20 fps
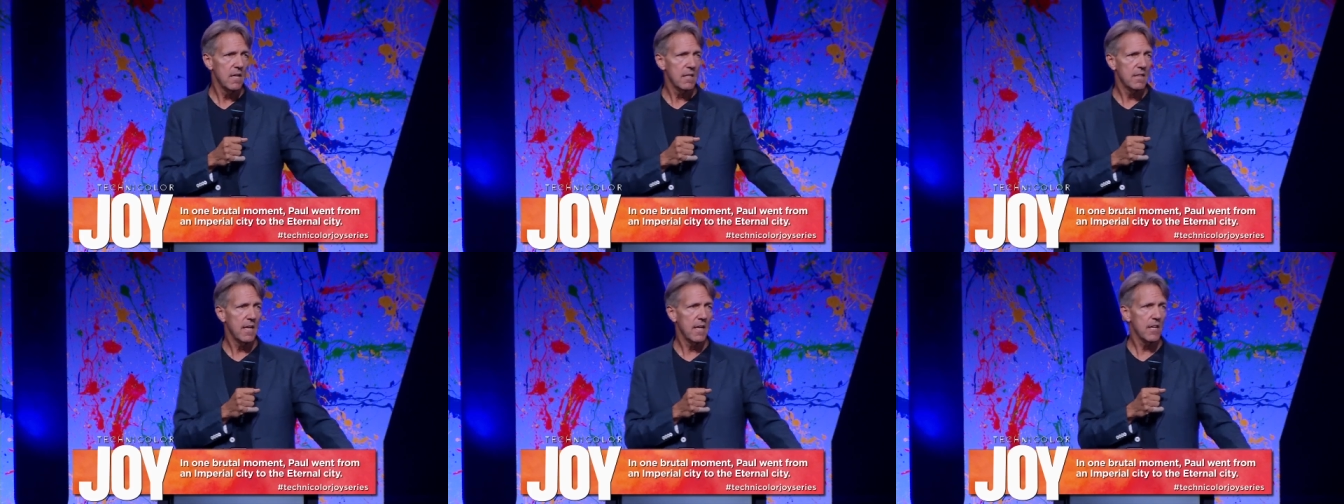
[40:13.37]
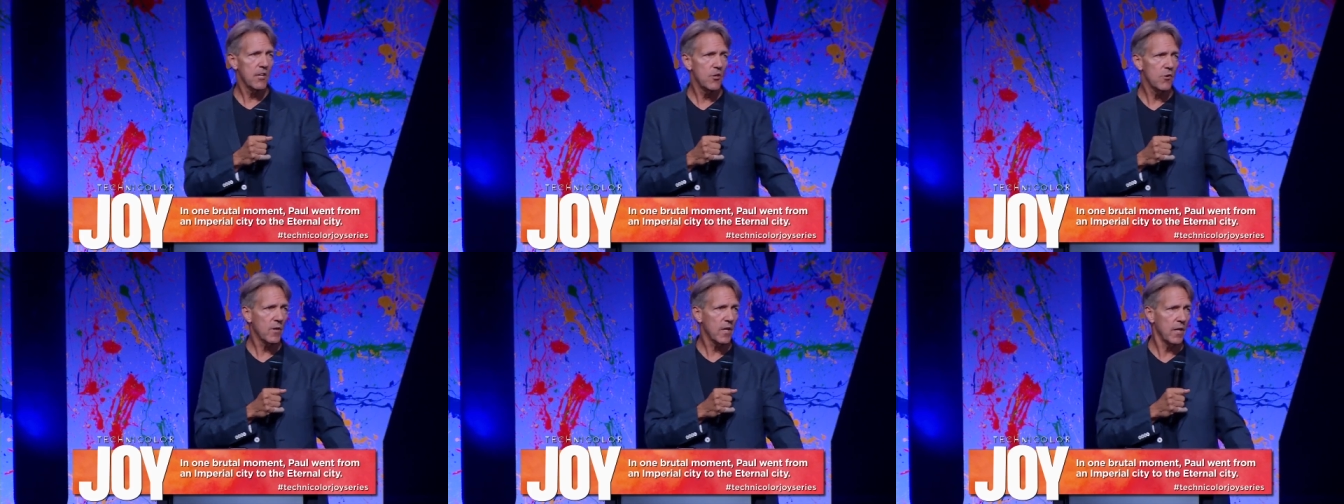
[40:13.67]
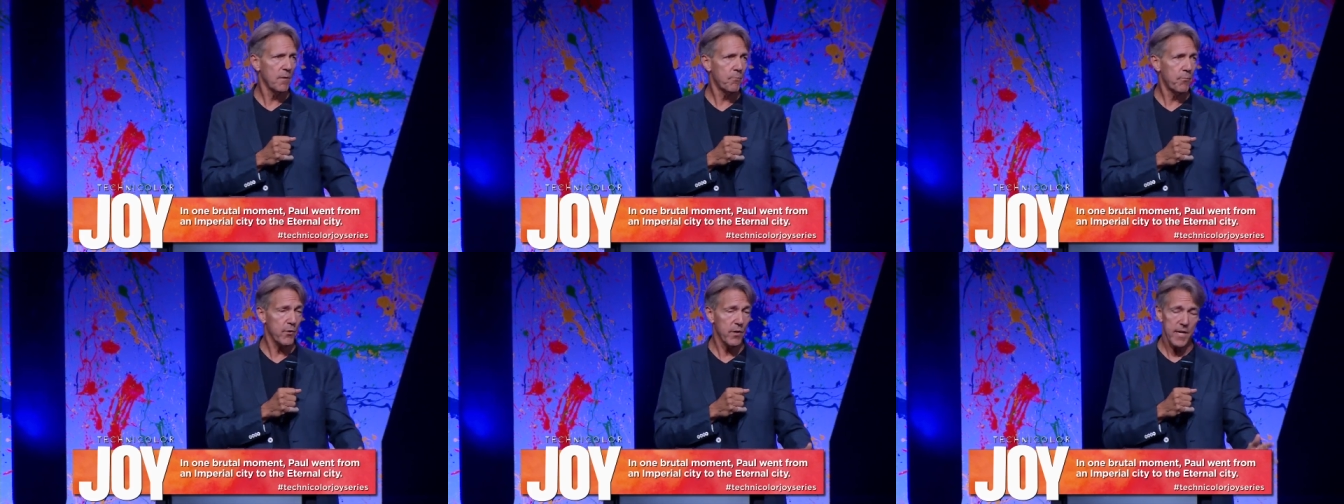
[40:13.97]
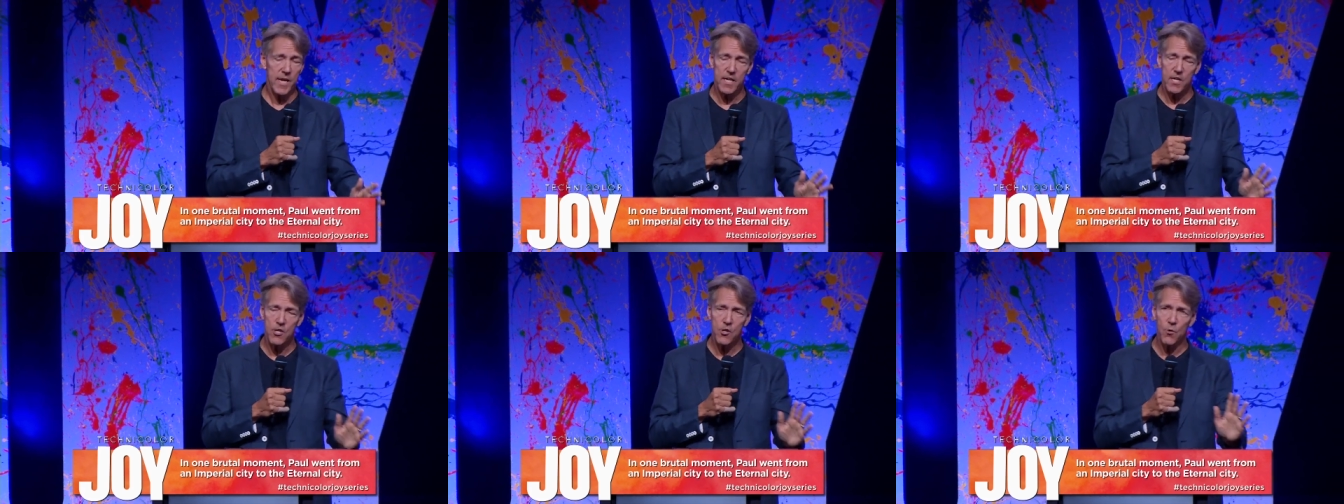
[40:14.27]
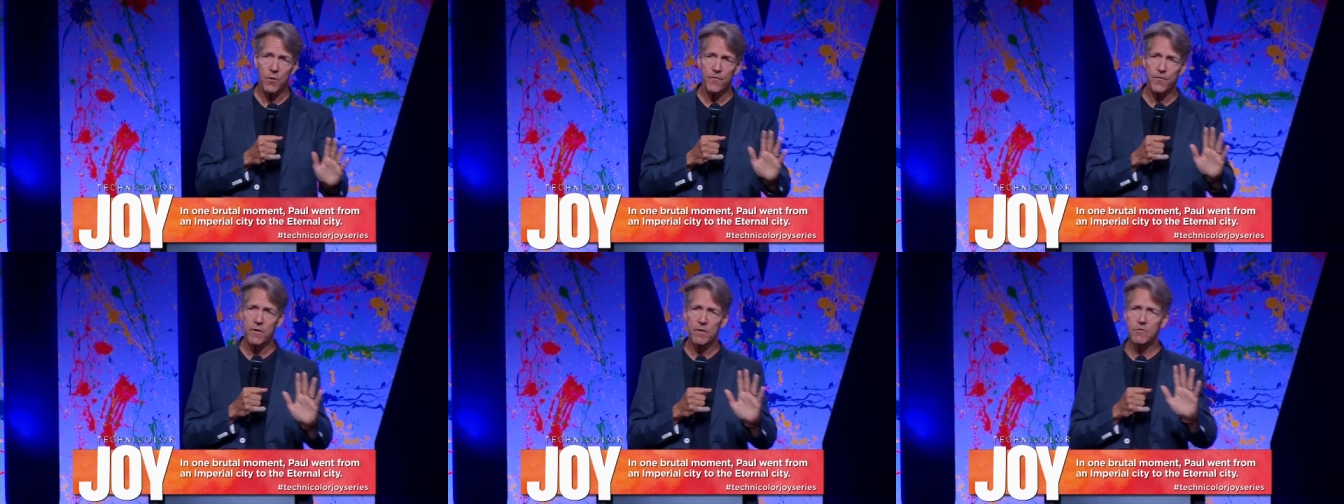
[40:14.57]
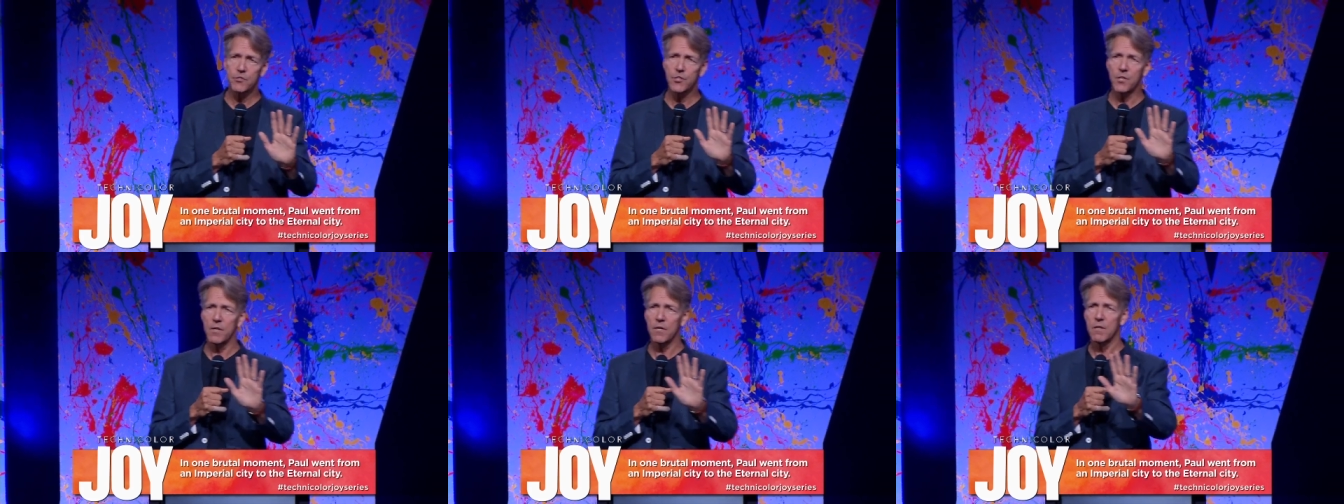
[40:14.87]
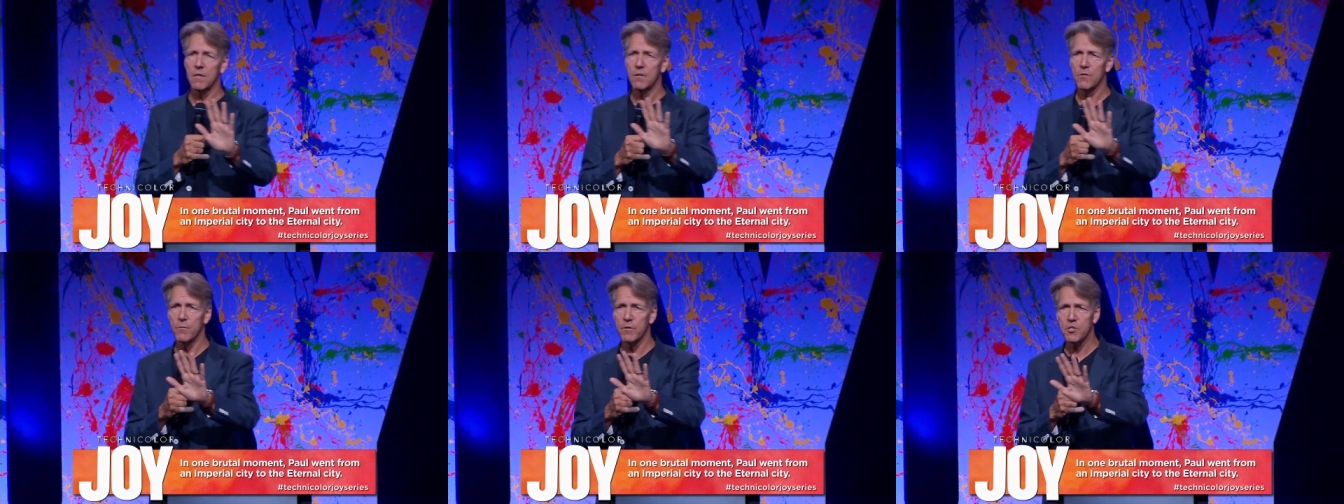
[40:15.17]
that you can predict your future
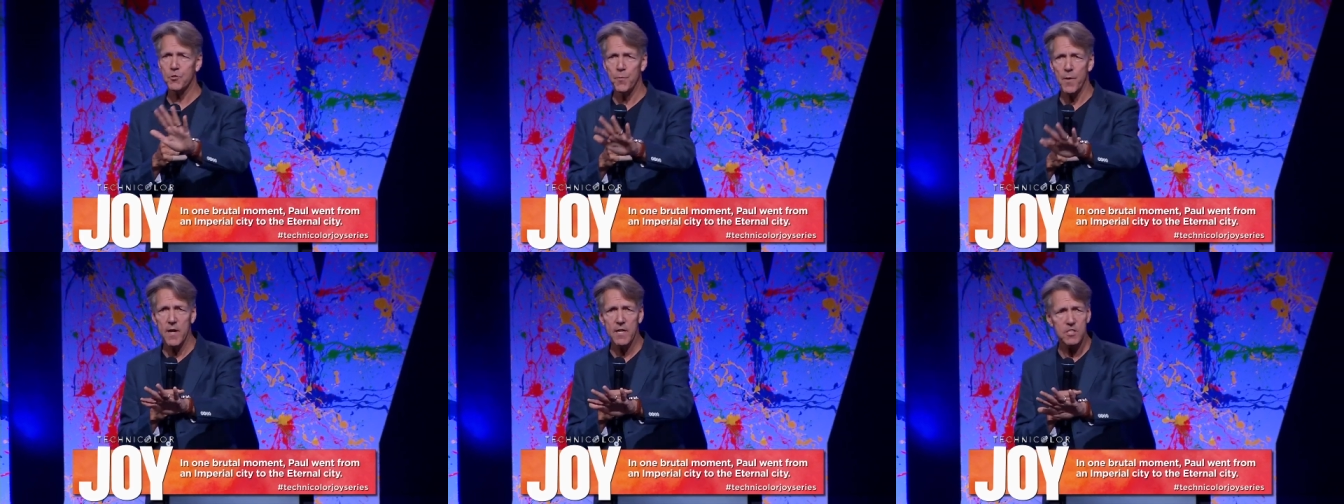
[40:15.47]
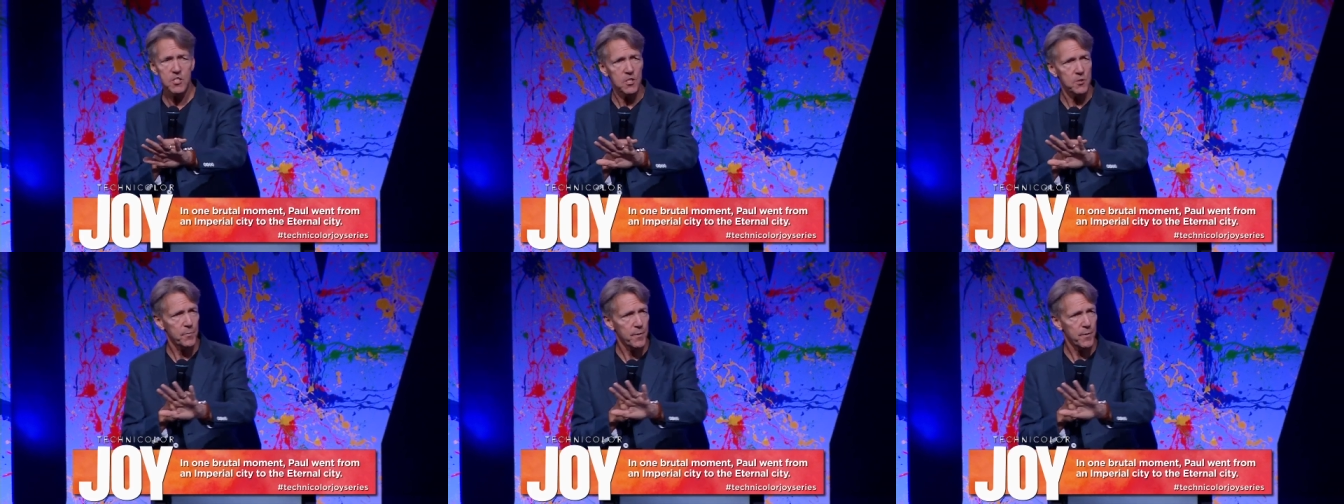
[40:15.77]
responses,